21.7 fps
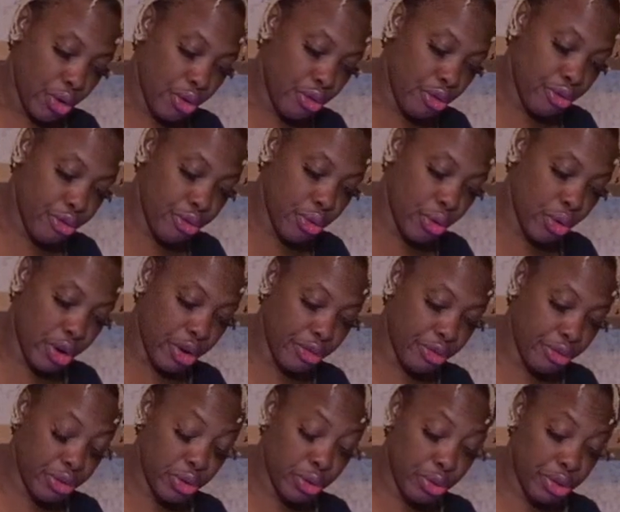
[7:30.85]
for a
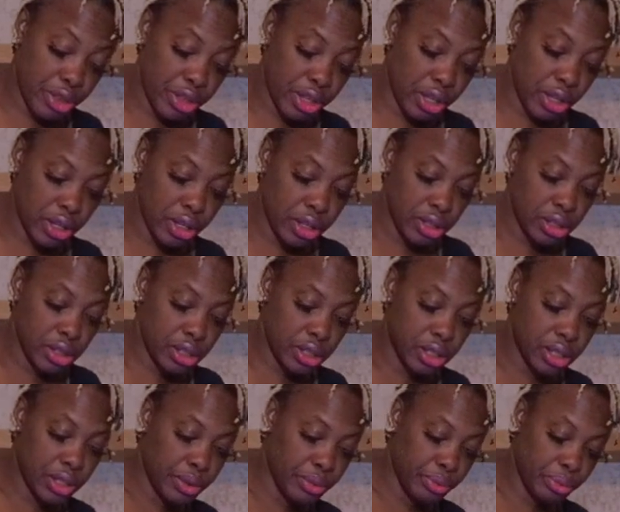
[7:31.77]
few
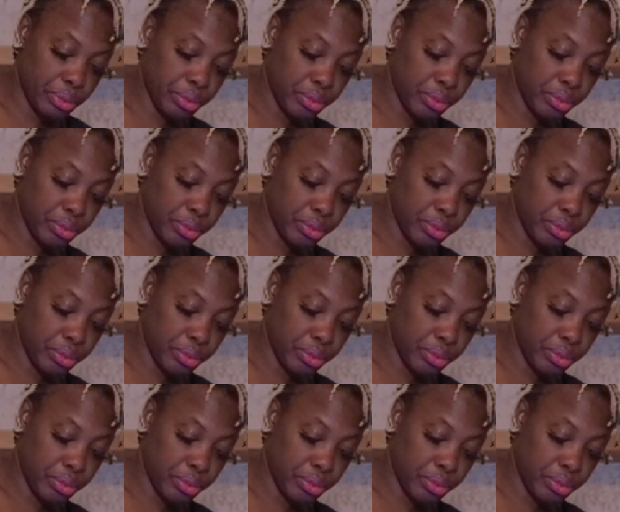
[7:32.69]
things,